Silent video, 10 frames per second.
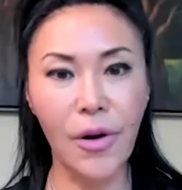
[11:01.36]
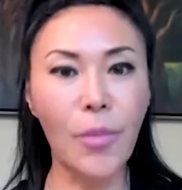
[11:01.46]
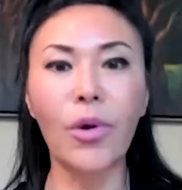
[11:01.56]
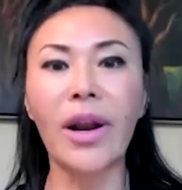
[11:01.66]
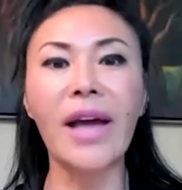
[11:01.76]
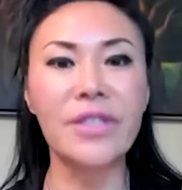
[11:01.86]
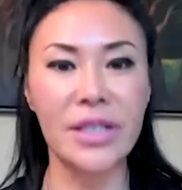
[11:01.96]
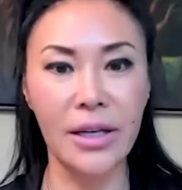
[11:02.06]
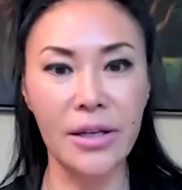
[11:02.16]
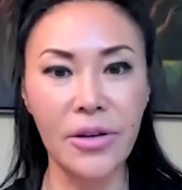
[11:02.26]
from what I've
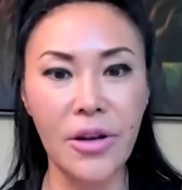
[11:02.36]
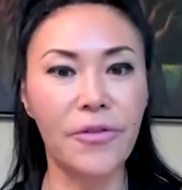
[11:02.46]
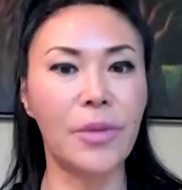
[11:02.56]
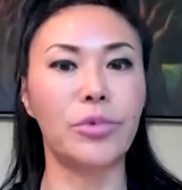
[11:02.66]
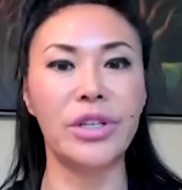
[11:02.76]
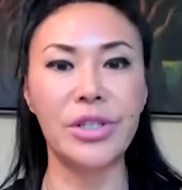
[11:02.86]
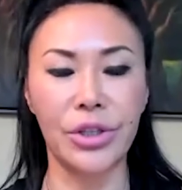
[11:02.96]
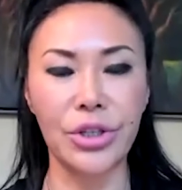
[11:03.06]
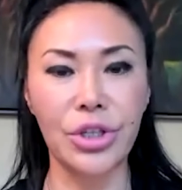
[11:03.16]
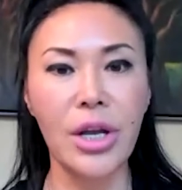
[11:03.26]
seen from
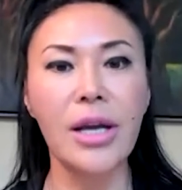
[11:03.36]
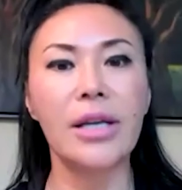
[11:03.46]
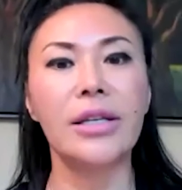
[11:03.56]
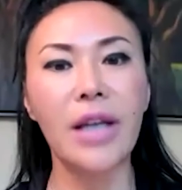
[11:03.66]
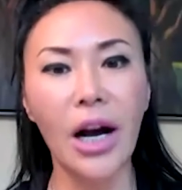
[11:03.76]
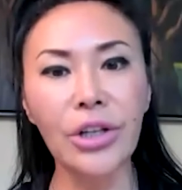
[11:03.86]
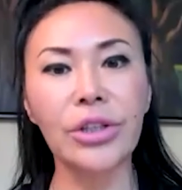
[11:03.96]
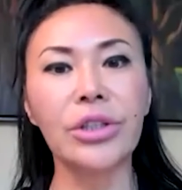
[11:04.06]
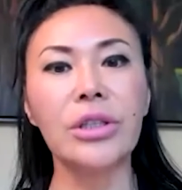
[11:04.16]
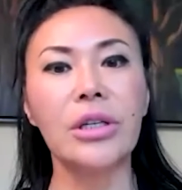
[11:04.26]
research,
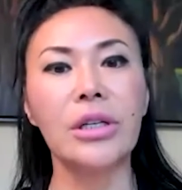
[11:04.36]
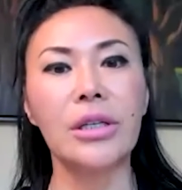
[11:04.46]
younger